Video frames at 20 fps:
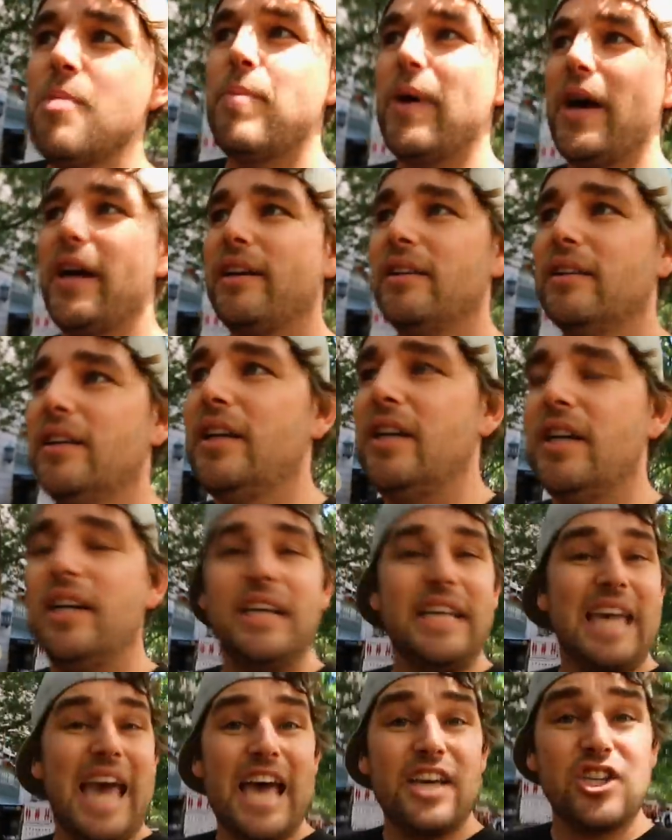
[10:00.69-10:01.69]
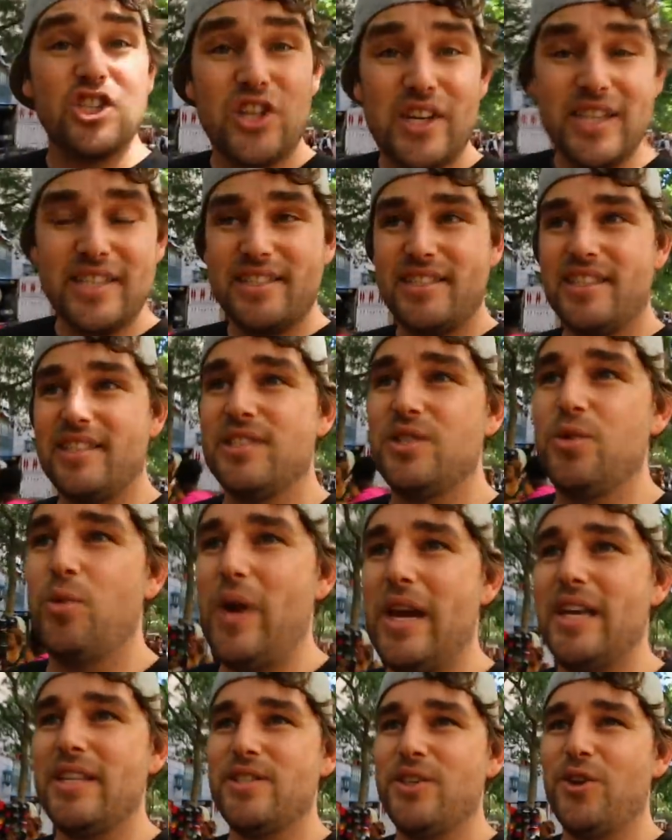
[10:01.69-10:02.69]
But cashless is the
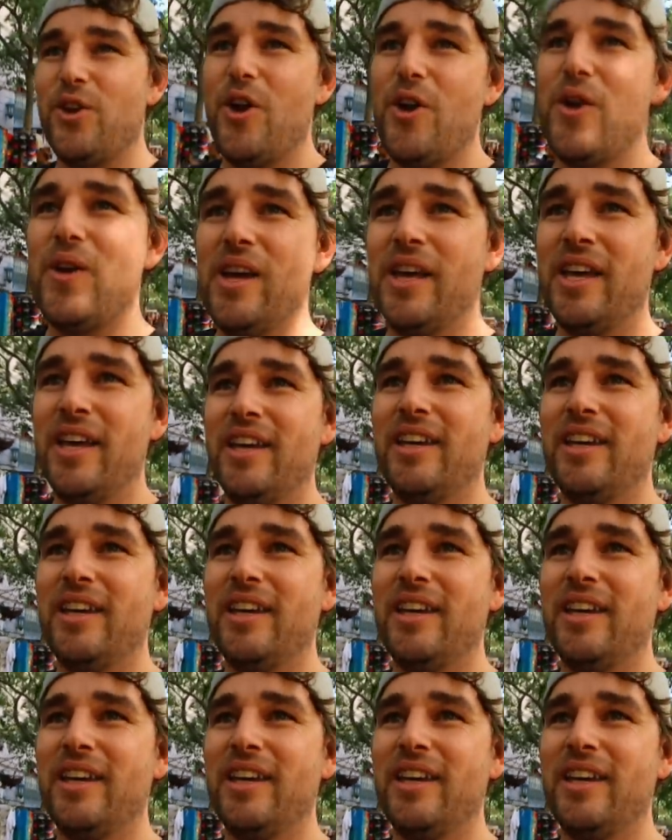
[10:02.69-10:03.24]
way to go.